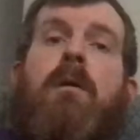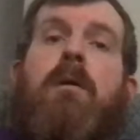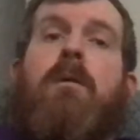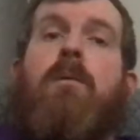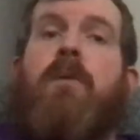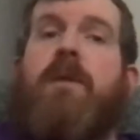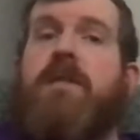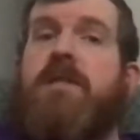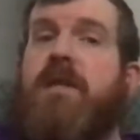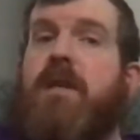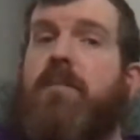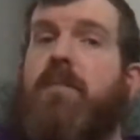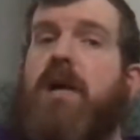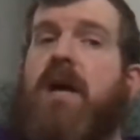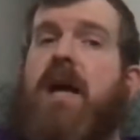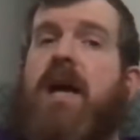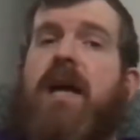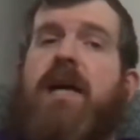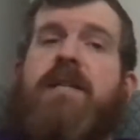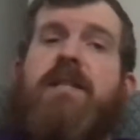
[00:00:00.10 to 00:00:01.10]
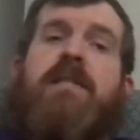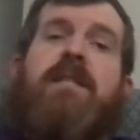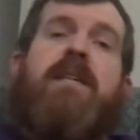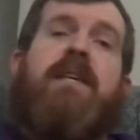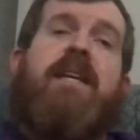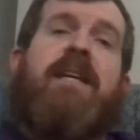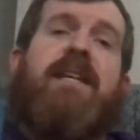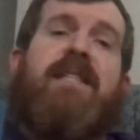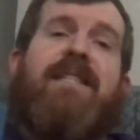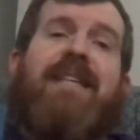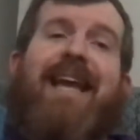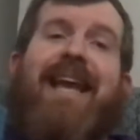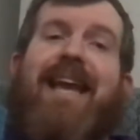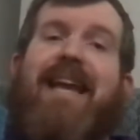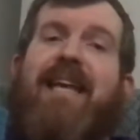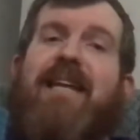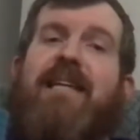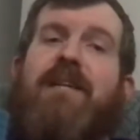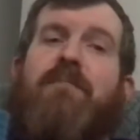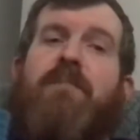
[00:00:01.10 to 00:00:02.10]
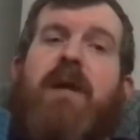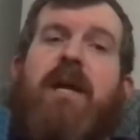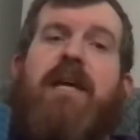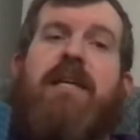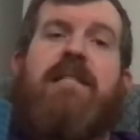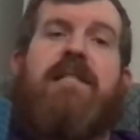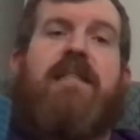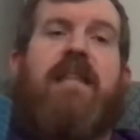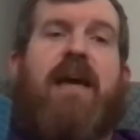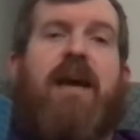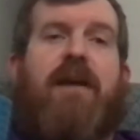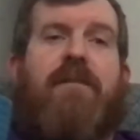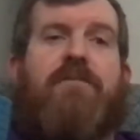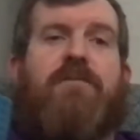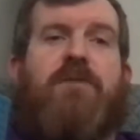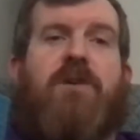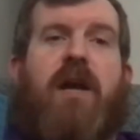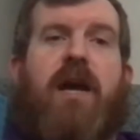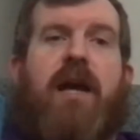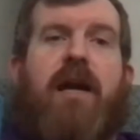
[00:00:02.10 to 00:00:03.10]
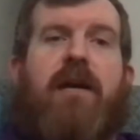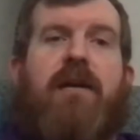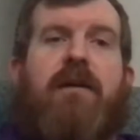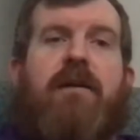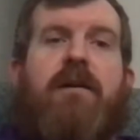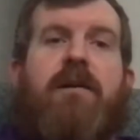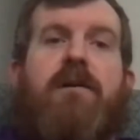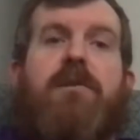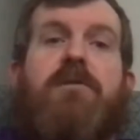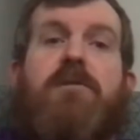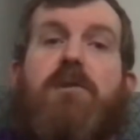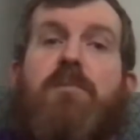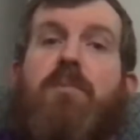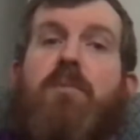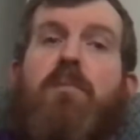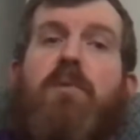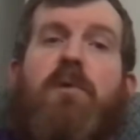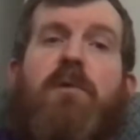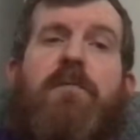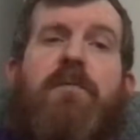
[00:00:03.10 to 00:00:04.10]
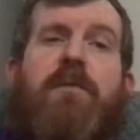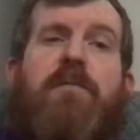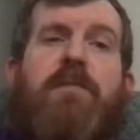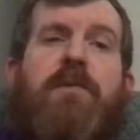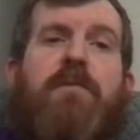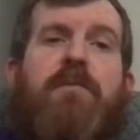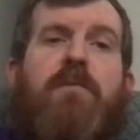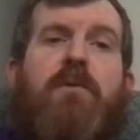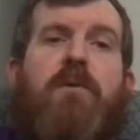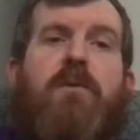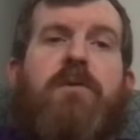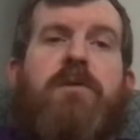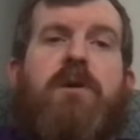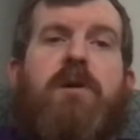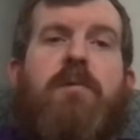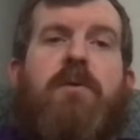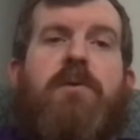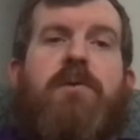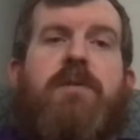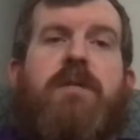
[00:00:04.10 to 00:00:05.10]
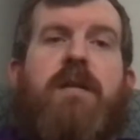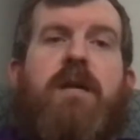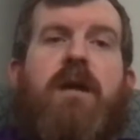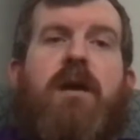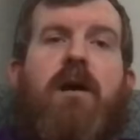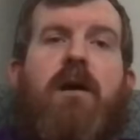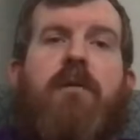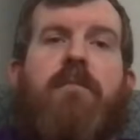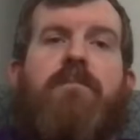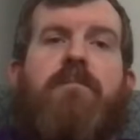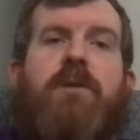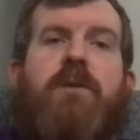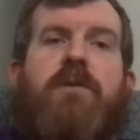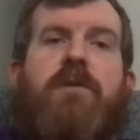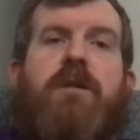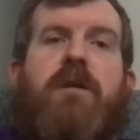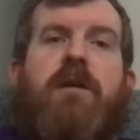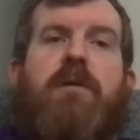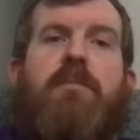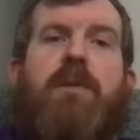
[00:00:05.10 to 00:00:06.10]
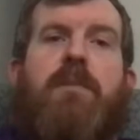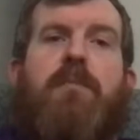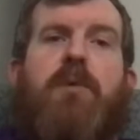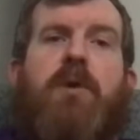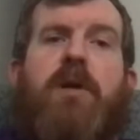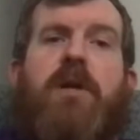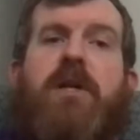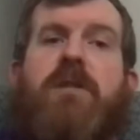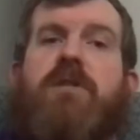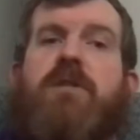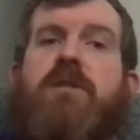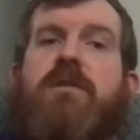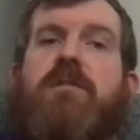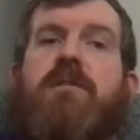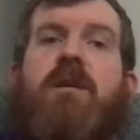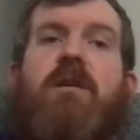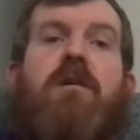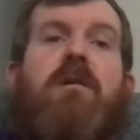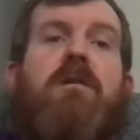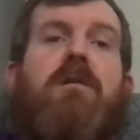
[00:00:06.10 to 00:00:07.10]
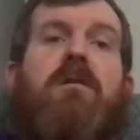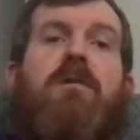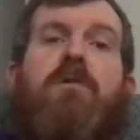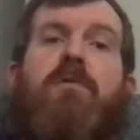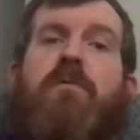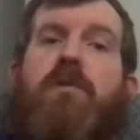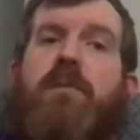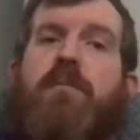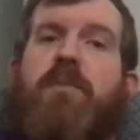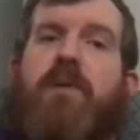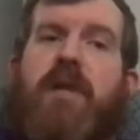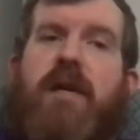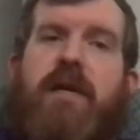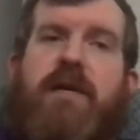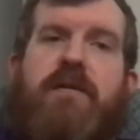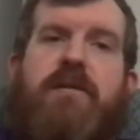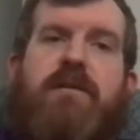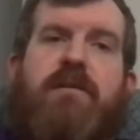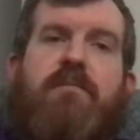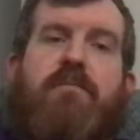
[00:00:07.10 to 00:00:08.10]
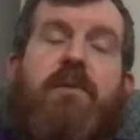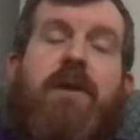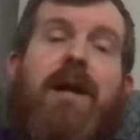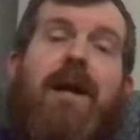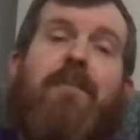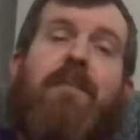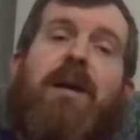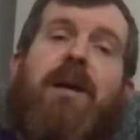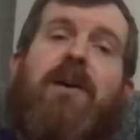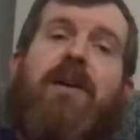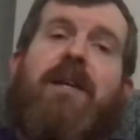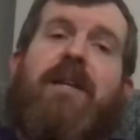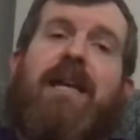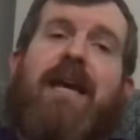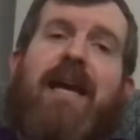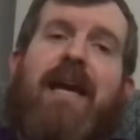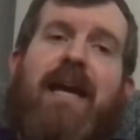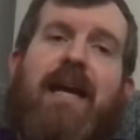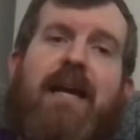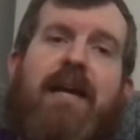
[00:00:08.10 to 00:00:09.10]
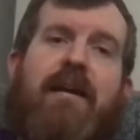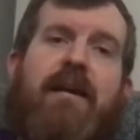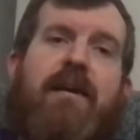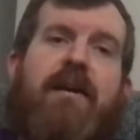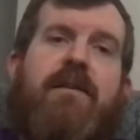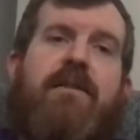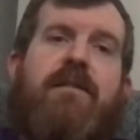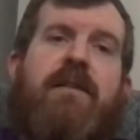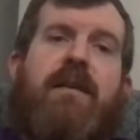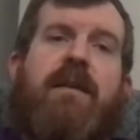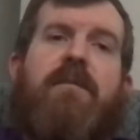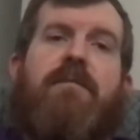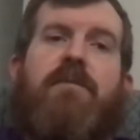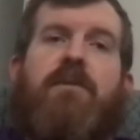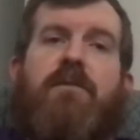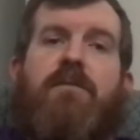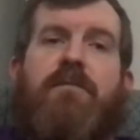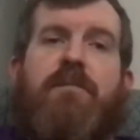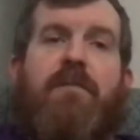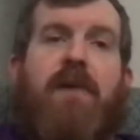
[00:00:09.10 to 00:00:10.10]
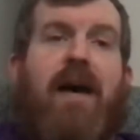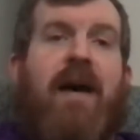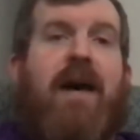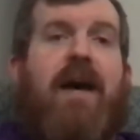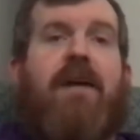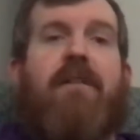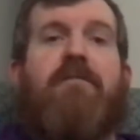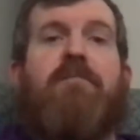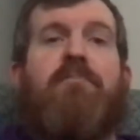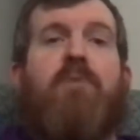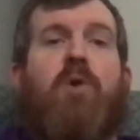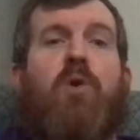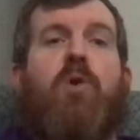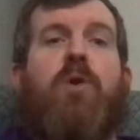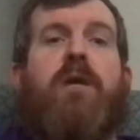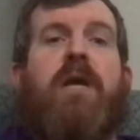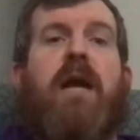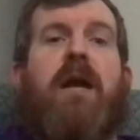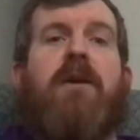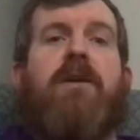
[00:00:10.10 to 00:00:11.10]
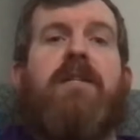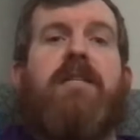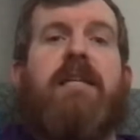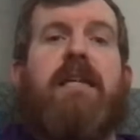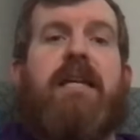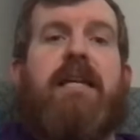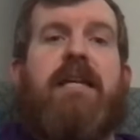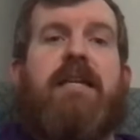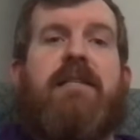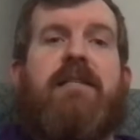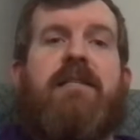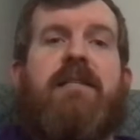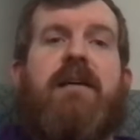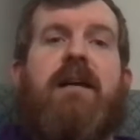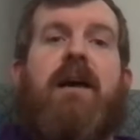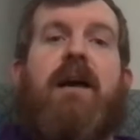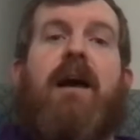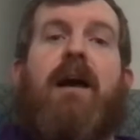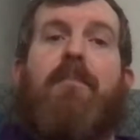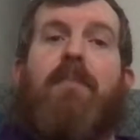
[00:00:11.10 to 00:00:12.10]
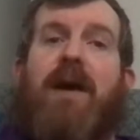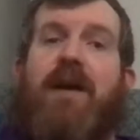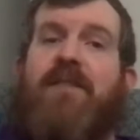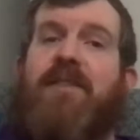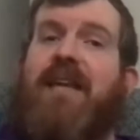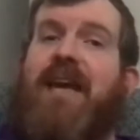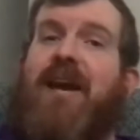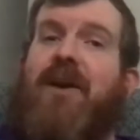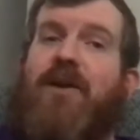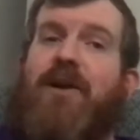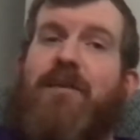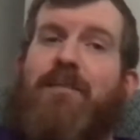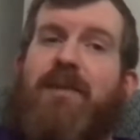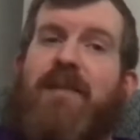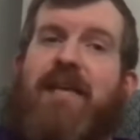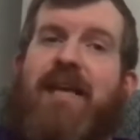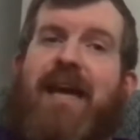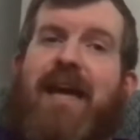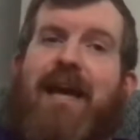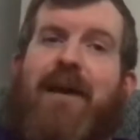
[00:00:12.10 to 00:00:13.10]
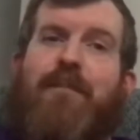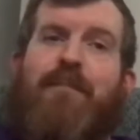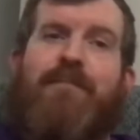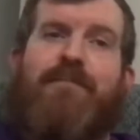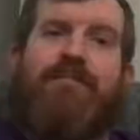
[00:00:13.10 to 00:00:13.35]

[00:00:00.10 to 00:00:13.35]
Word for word: What's up, guys? It's Andyman's Laugh Track. Super Bowl 54 is almost here. There's going to be predictions all over the place, but I'm here today to give you five bold guarantees about the outcome of the game.